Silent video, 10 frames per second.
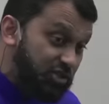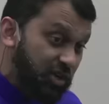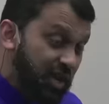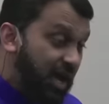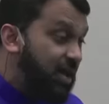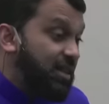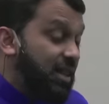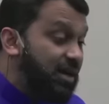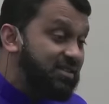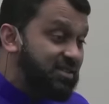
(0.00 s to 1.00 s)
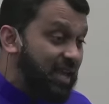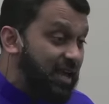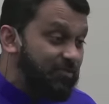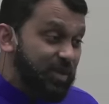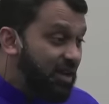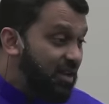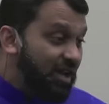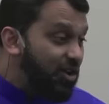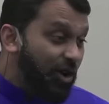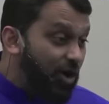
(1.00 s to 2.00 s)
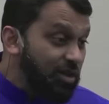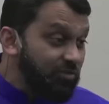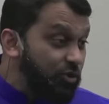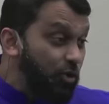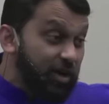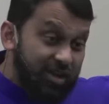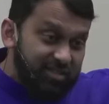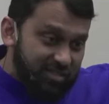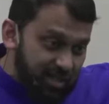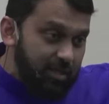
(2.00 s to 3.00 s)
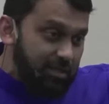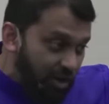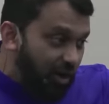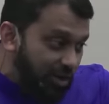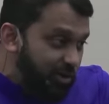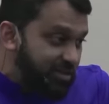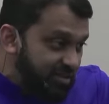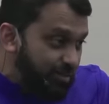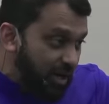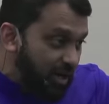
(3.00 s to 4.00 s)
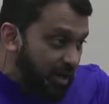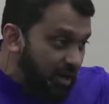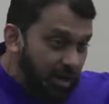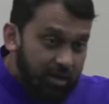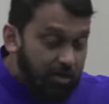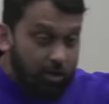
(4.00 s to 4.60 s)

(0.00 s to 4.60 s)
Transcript: And Allah is saying, Not all of you are going to see the conquest of Mecca. Not all